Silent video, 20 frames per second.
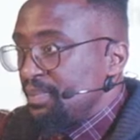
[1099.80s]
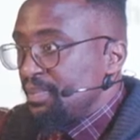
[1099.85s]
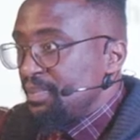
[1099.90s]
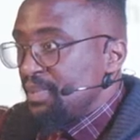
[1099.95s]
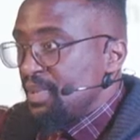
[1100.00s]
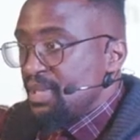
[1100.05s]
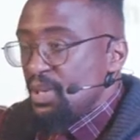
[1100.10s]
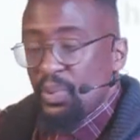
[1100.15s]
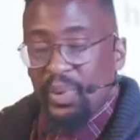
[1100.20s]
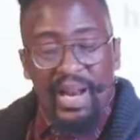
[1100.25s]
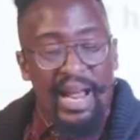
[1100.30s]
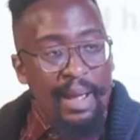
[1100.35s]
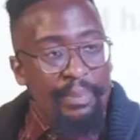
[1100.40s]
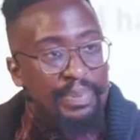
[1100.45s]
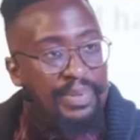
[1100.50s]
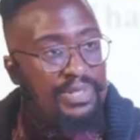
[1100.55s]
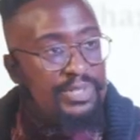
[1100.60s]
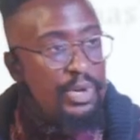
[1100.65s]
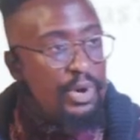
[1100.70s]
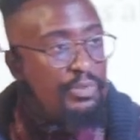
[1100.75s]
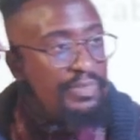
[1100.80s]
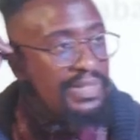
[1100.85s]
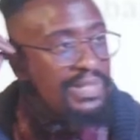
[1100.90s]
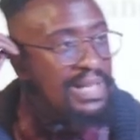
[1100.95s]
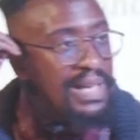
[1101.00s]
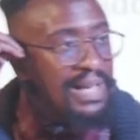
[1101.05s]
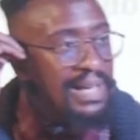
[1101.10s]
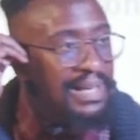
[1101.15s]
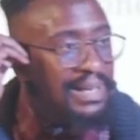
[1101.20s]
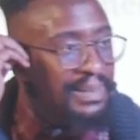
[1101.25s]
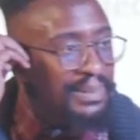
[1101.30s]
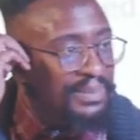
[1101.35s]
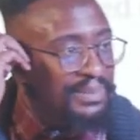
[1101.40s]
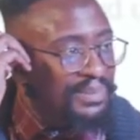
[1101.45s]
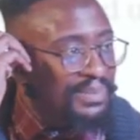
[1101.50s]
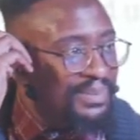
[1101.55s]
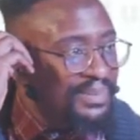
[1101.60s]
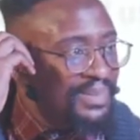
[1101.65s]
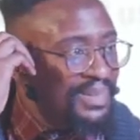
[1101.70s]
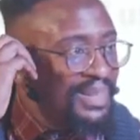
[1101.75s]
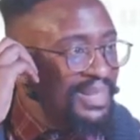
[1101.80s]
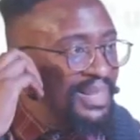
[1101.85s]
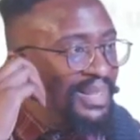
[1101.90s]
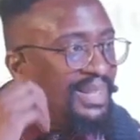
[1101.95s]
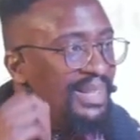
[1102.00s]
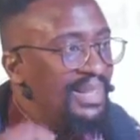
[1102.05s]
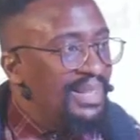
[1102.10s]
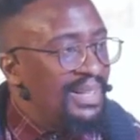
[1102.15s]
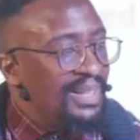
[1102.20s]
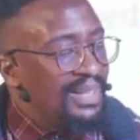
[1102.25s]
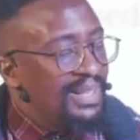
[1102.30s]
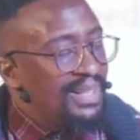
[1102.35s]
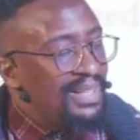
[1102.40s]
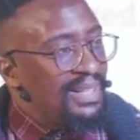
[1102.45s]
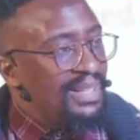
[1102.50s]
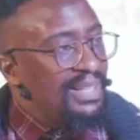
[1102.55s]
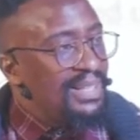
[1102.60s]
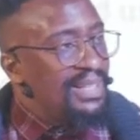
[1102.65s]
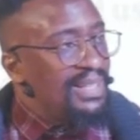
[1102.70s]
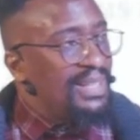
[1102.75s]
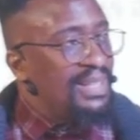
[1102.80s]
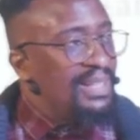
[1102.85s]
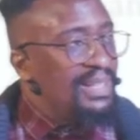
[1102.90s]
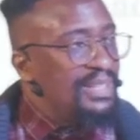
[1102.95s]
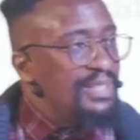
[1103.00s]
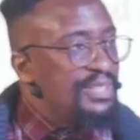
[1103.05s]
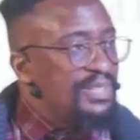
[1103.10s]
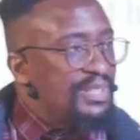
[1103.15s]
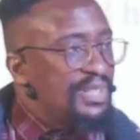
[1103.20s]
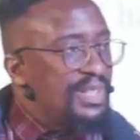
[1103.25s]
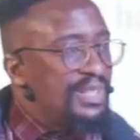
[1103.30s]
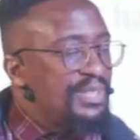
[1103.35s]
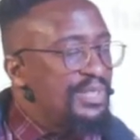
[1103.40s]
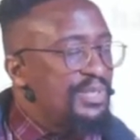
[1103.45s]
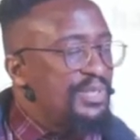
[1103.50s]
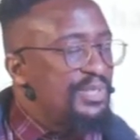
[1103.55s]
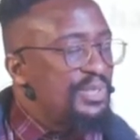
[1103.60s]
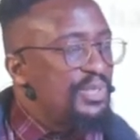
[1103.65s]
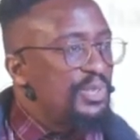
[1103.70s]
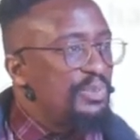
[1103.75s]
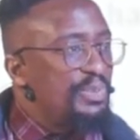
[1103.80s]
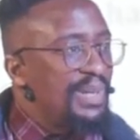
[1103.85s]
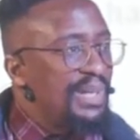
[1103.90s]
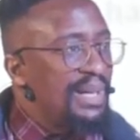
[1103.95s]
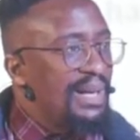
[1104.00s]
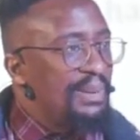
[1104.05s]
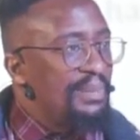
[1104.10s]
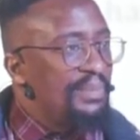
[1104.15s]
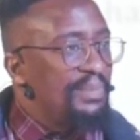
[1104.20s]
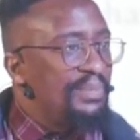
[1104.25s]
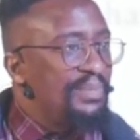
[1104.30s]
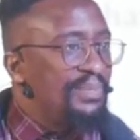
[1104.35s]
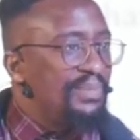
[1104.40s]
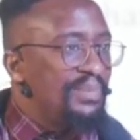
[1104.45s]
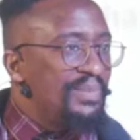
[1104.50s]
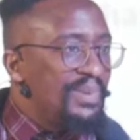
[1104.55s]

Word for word: See, what happens over time is, is you become